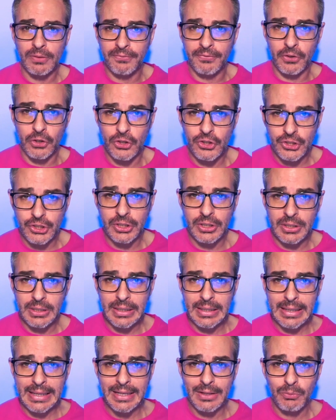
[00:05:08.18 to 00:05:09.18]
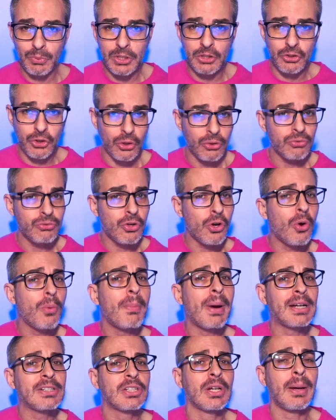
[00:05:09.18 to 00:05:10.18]
version, and we don't know
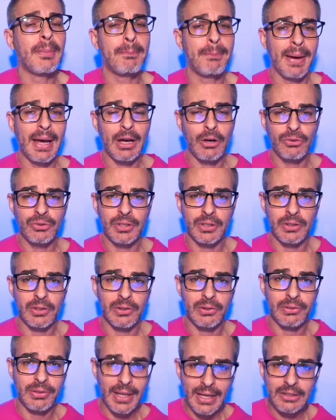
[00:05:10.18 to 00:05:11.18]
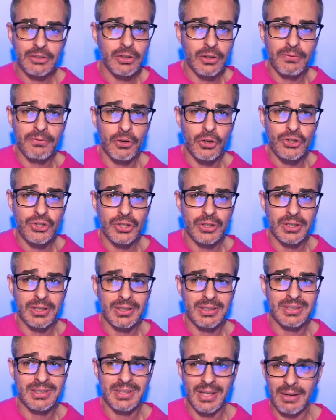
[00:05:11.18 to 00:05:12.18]
much about the electric version
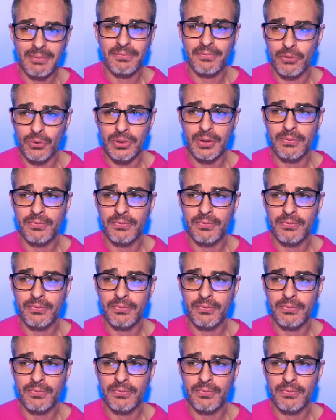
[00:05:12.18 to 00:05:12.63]
except for the